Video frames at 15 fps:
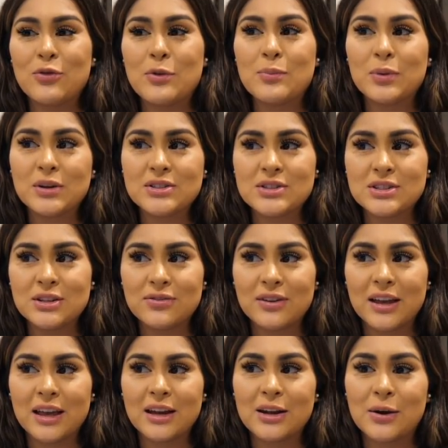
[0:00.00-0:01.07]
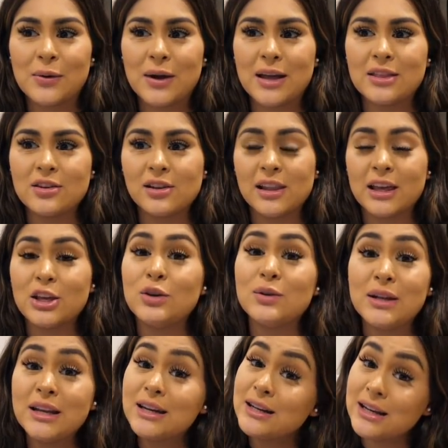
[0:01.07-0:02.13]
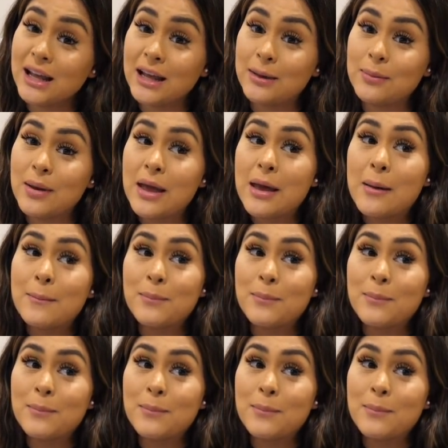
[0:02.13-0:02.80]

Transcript: from birth certificate go in they're like you need a name